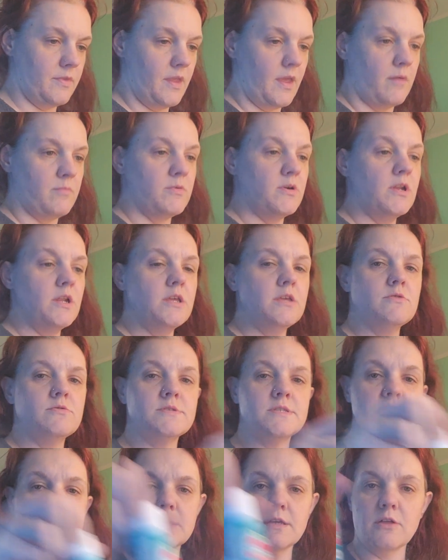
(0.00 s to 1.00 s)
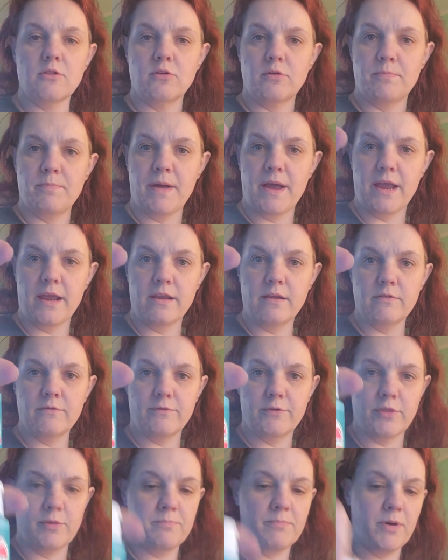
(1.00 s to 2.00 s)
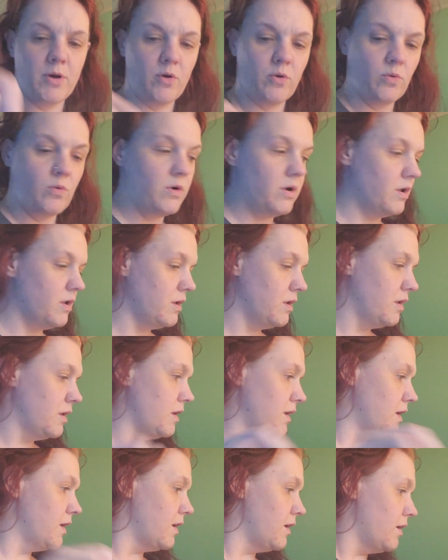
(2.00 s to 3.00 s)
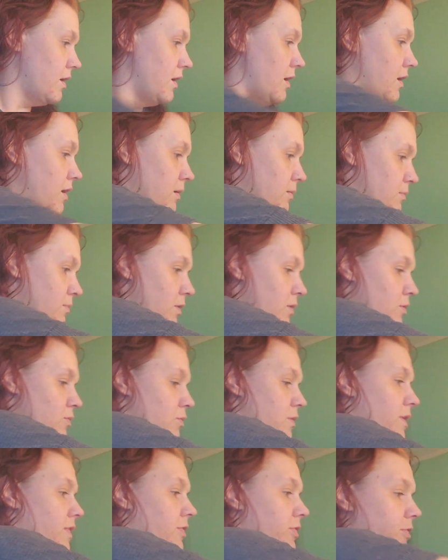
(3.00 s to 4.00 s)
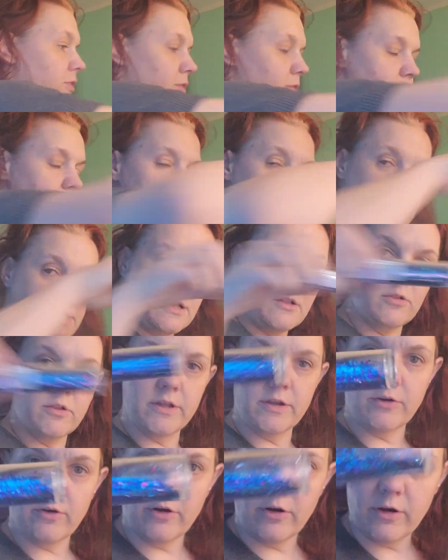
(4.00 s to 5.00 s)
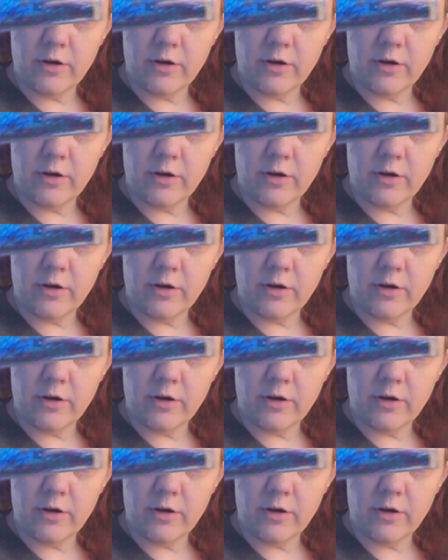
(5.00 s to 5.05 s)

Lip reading: I'm going to use this color paint for the bow with this glitter.